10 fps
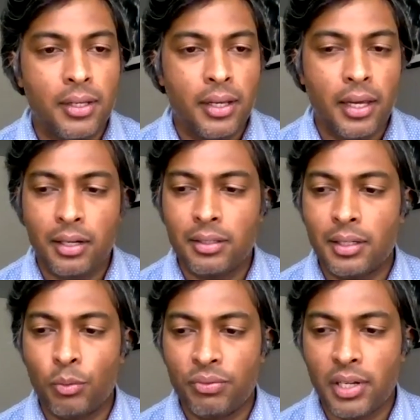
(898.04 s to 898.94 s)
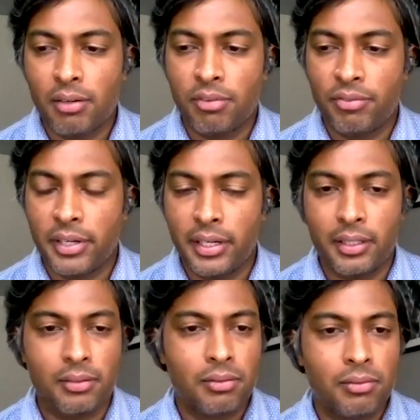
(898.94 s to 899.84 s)
And we've done for
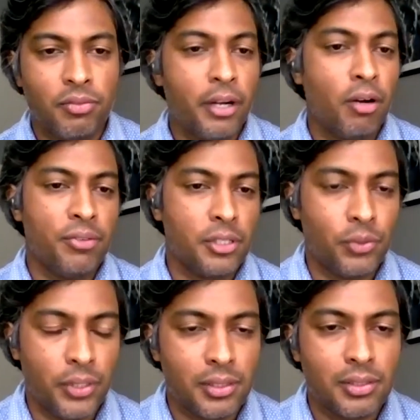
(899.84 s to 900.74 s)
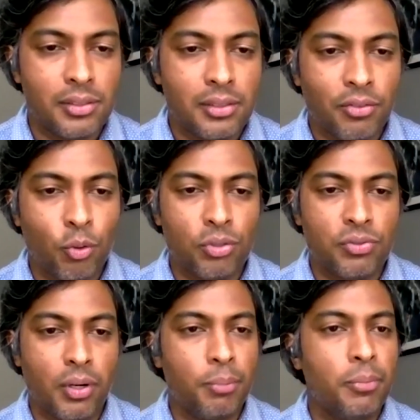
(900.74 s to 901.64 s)
very very obvious reasons. Of course,
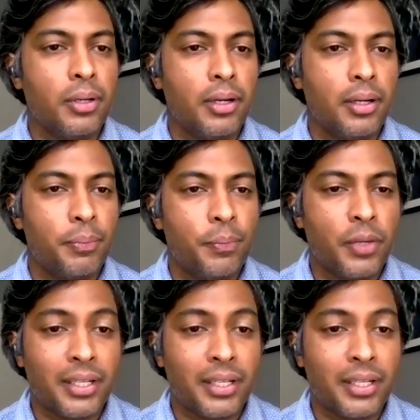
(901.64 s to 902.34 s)
from a